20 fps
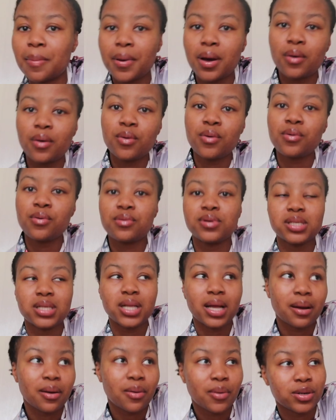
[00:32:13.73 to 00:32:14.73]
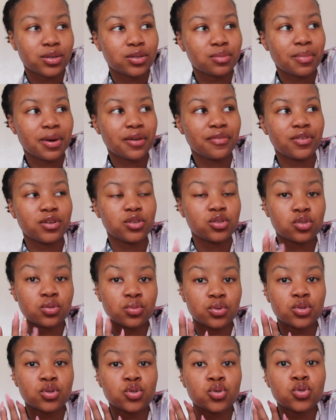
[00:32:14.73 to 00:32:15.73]
I always like want my face to
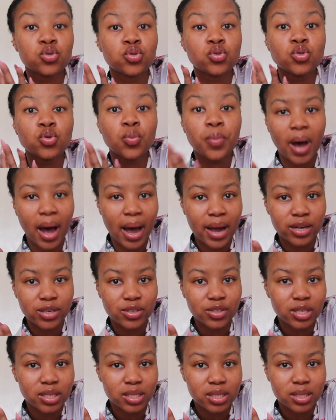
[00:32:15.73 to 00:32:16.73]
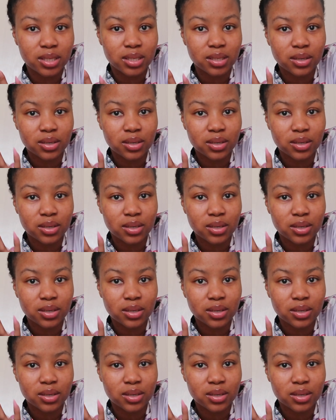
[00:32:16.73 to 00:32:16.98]
be super hydrated,